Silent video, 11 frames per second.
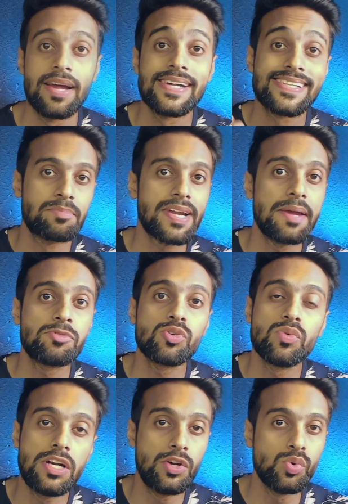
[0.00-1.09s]
Sometimes you
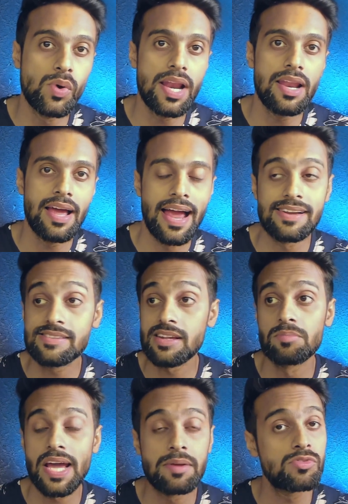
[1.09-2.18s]
will do well and
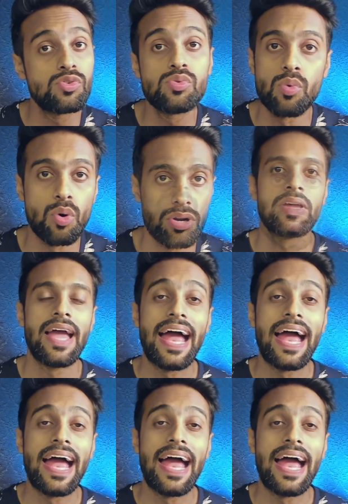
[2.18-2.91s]
sometimes you won't.